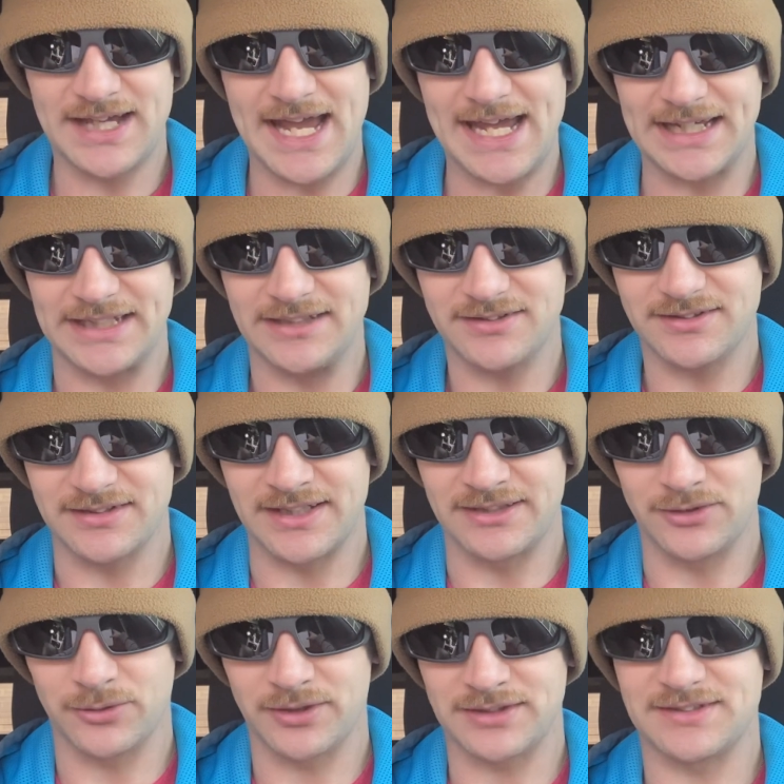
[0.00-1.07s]
Aggies and the
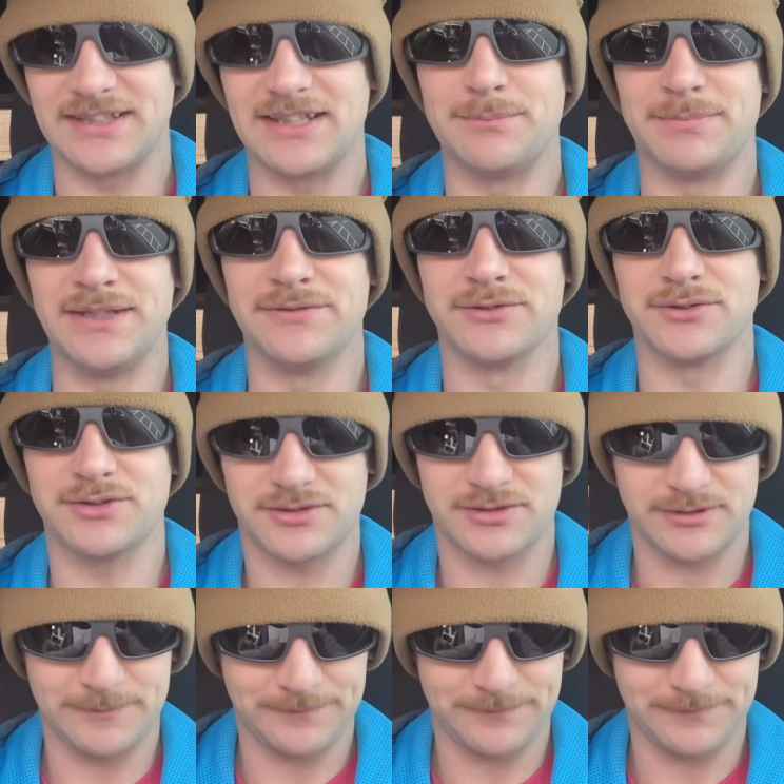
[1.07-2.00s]
Oregon State Beavers.